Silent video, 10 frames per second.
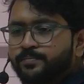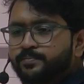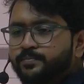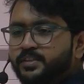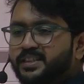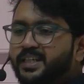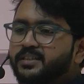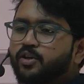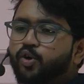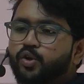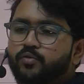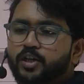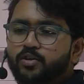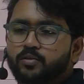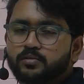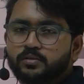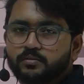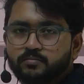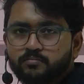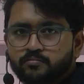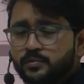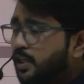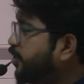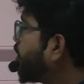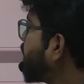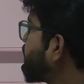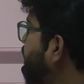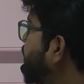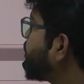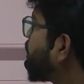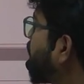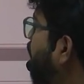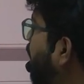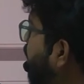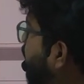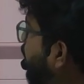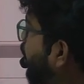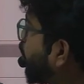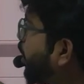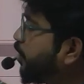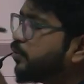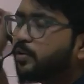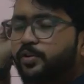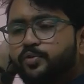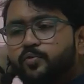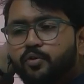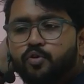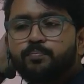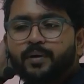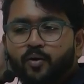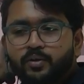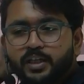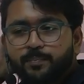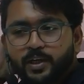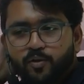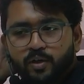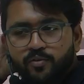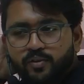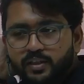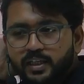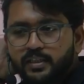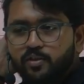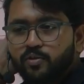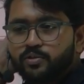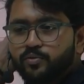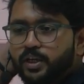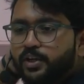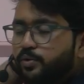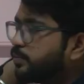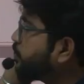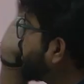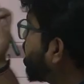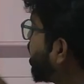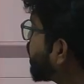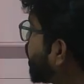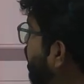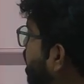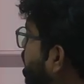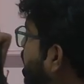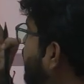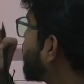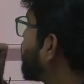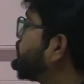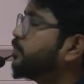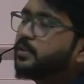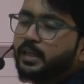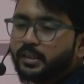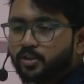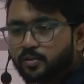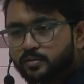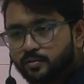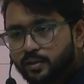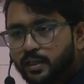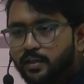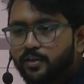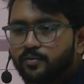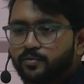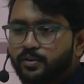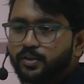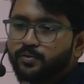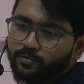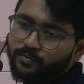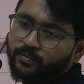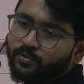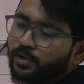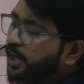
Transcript: set the auto value also, you can see. Entry required, you want to bound that particular field, that thing also you can do. Next one, length also you can give. Okay,